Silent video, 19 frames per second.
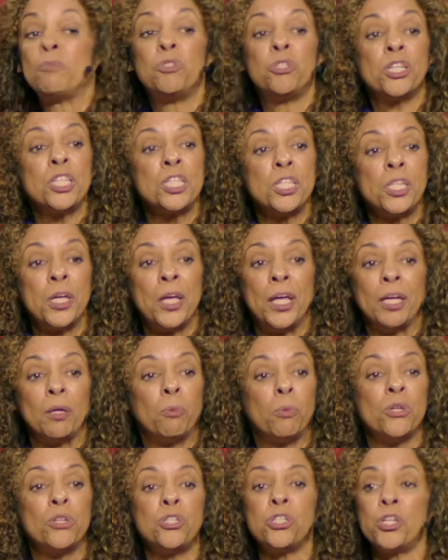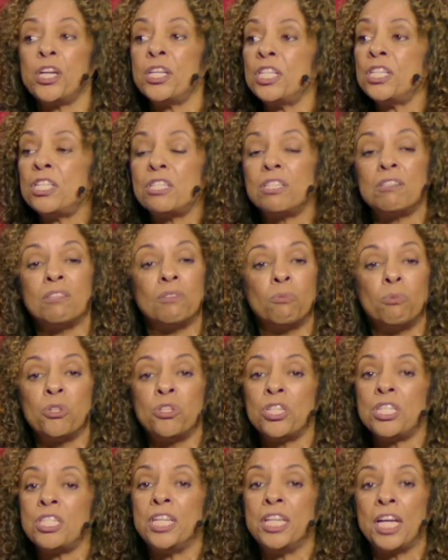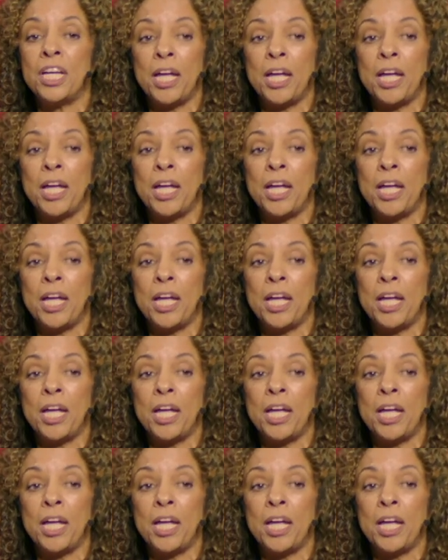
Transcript: Just saying, we're just, we're just saying it